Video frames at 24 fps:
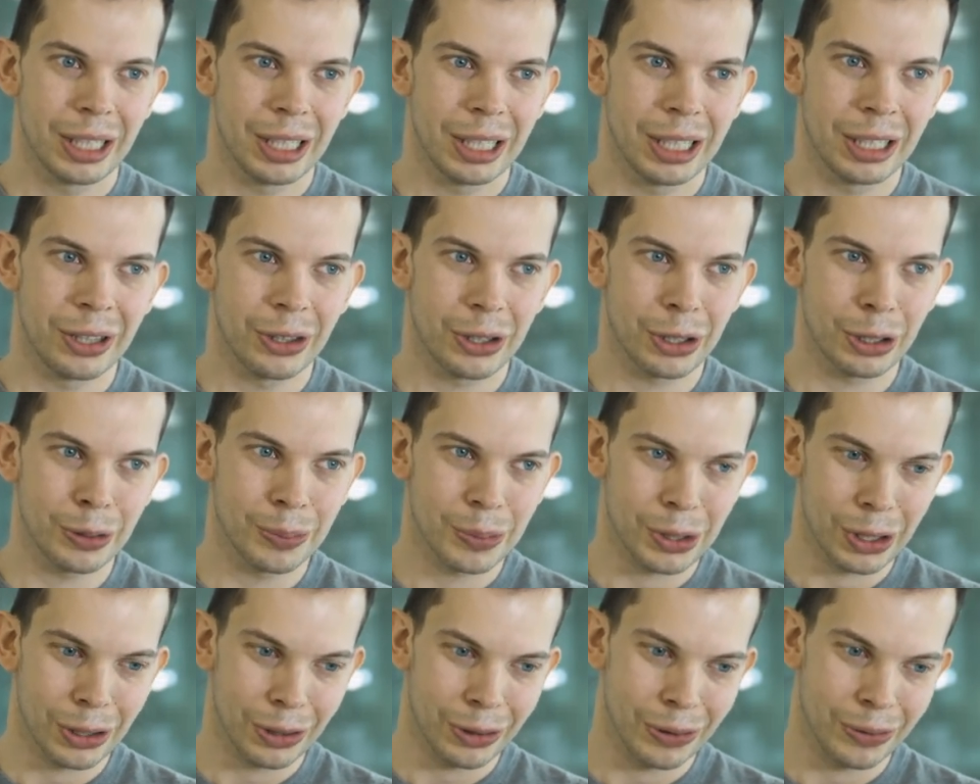In
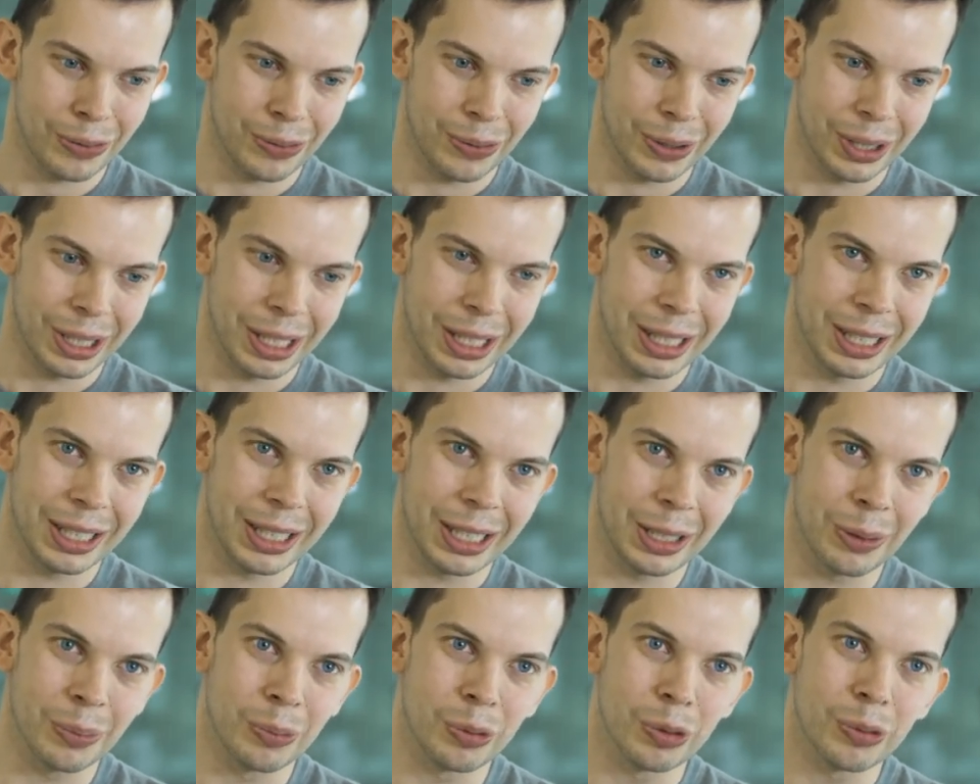terms of uh,
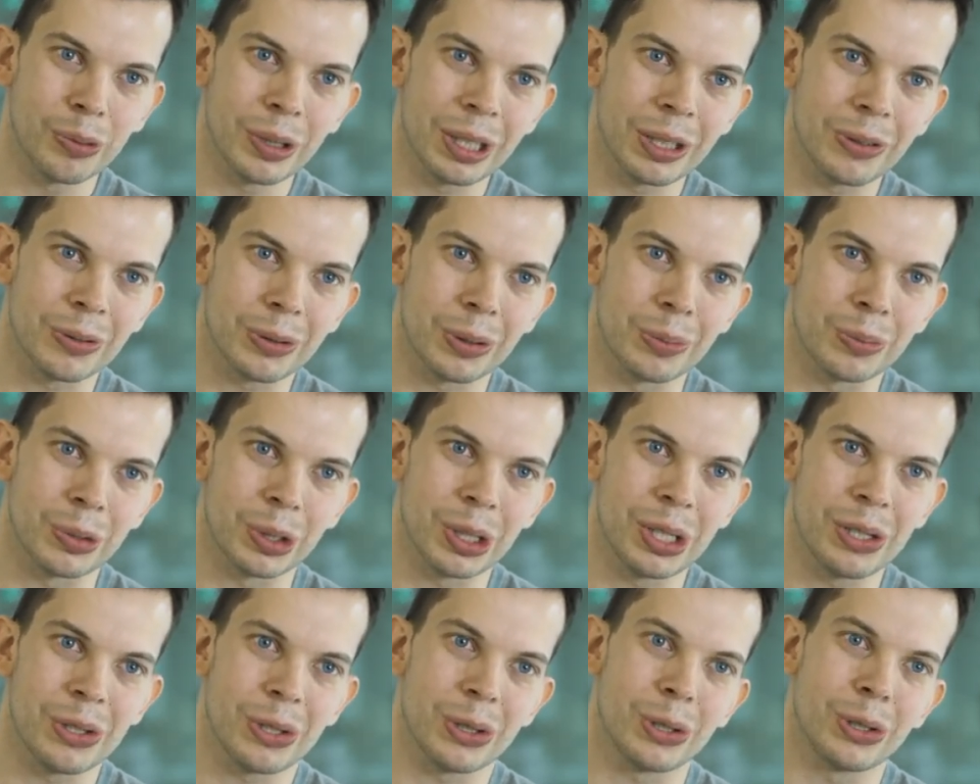then moving from
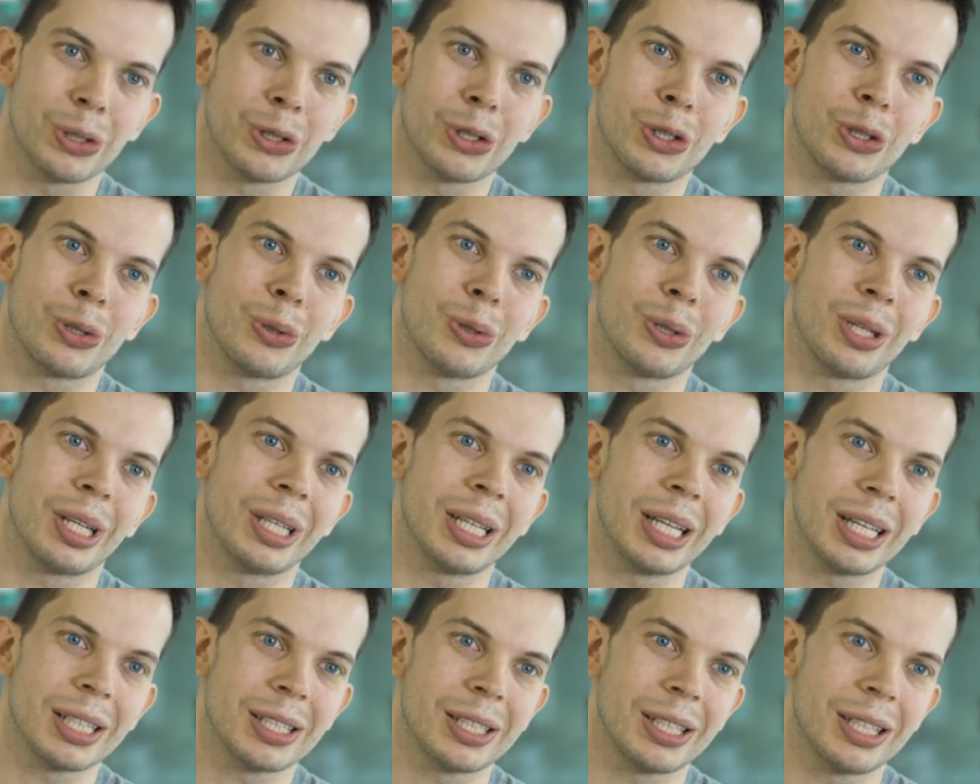research to the
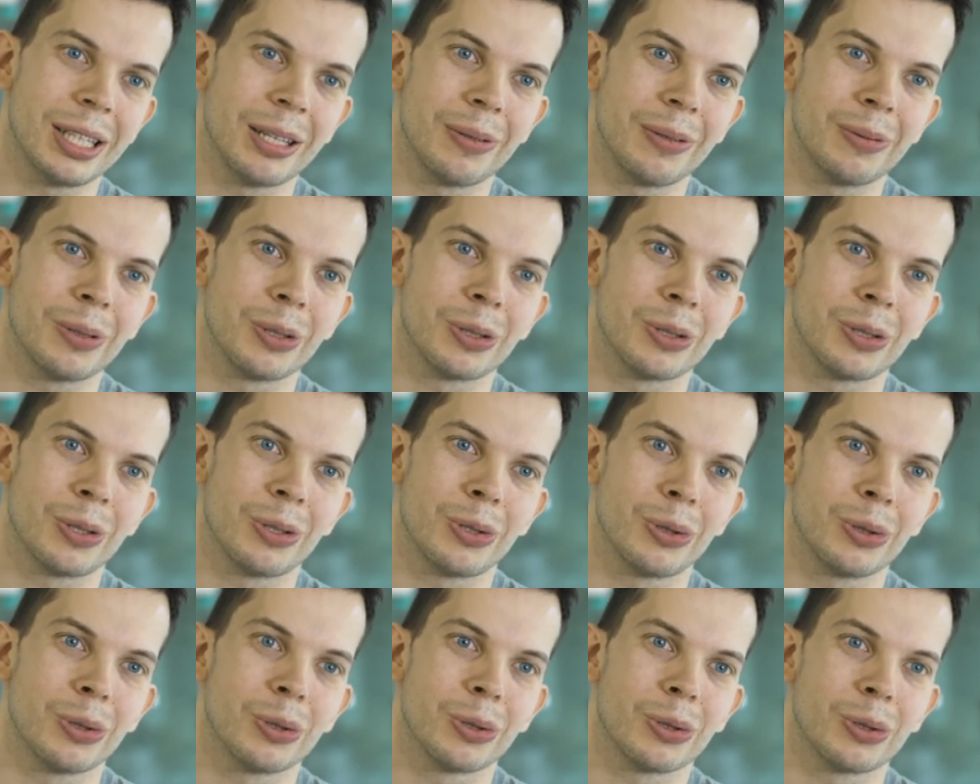next levels
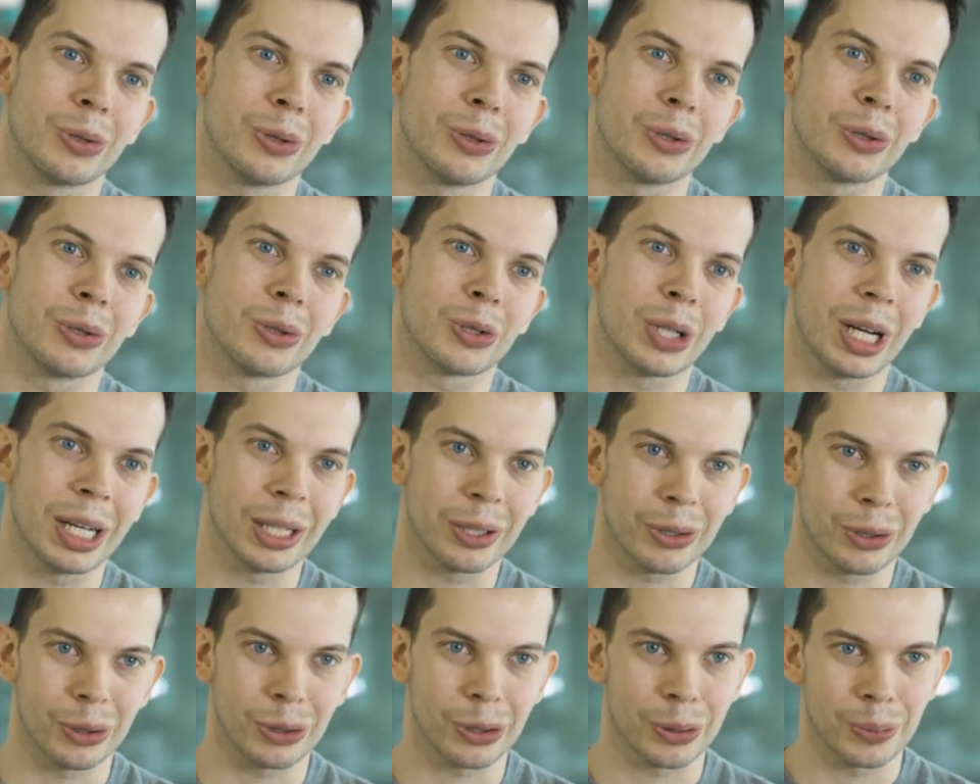to, to trying
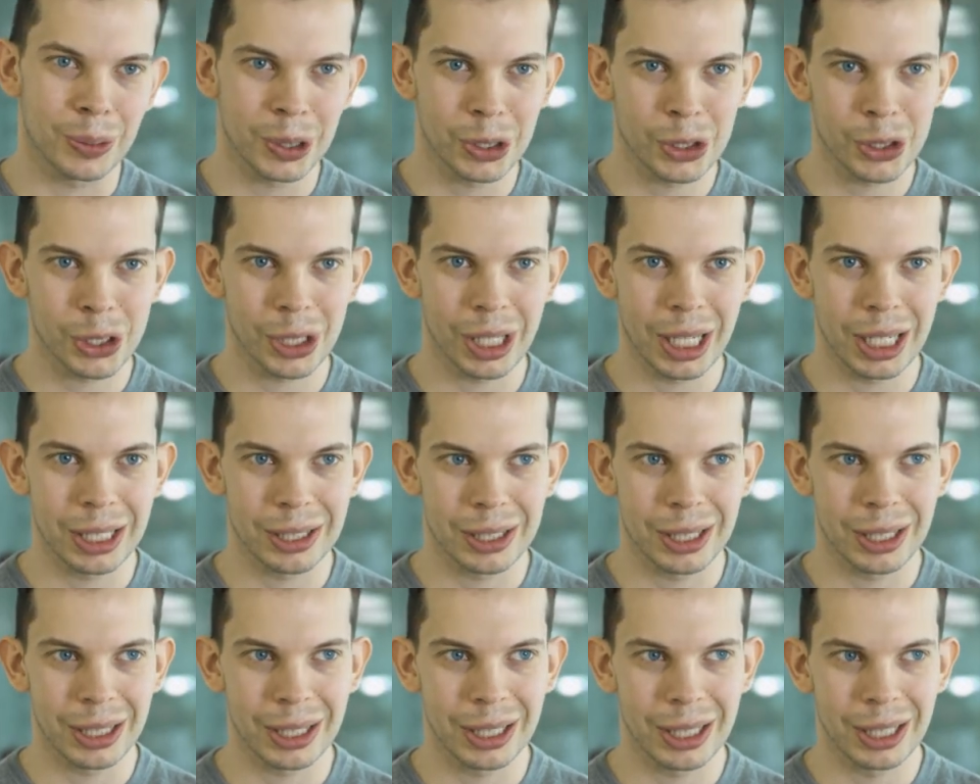to commercialize
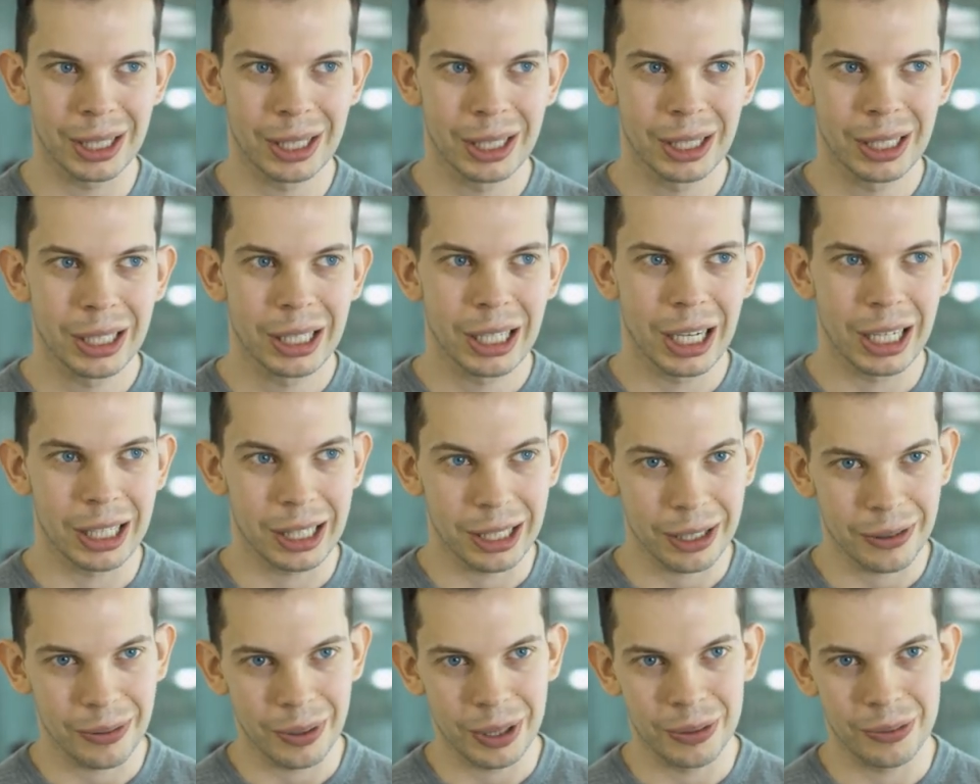it, I
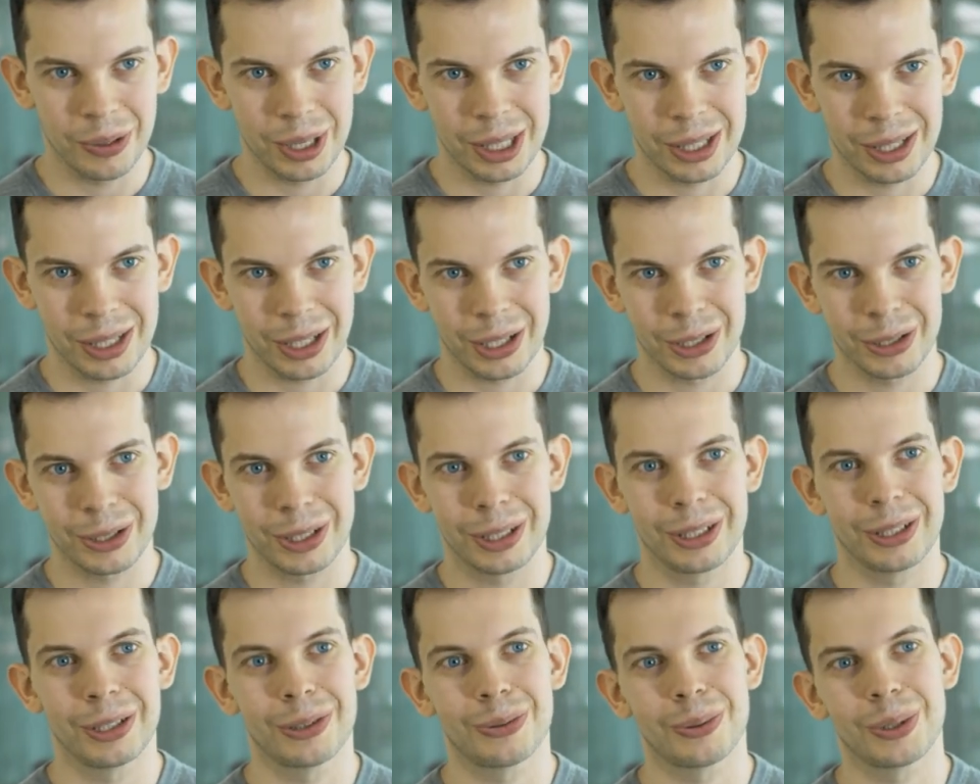think when we
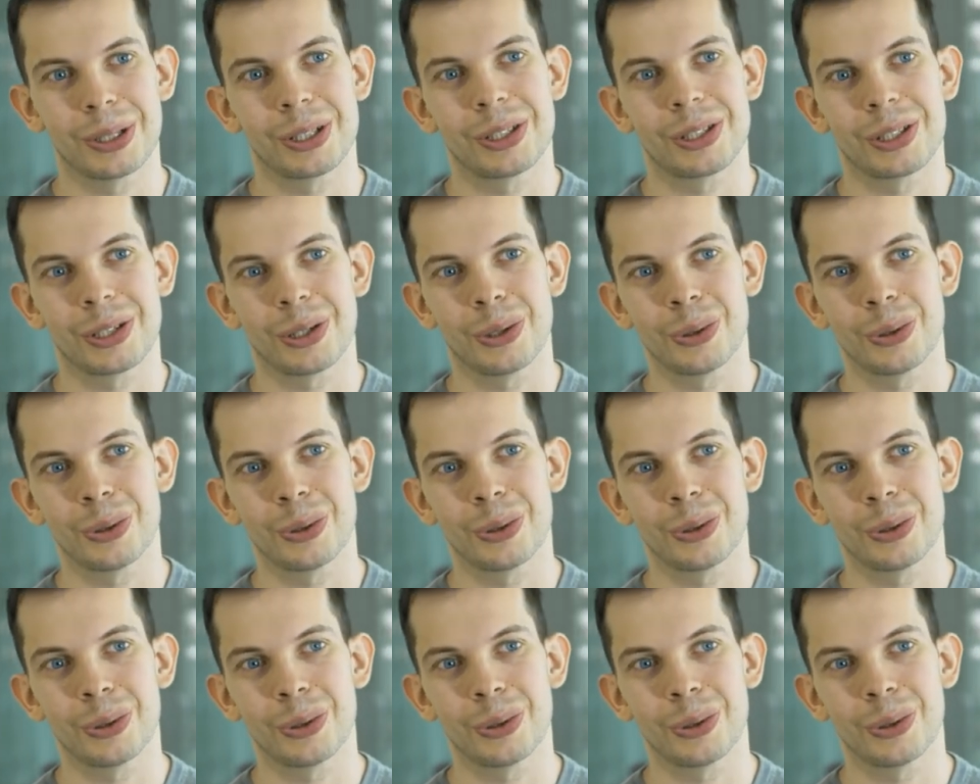started, it was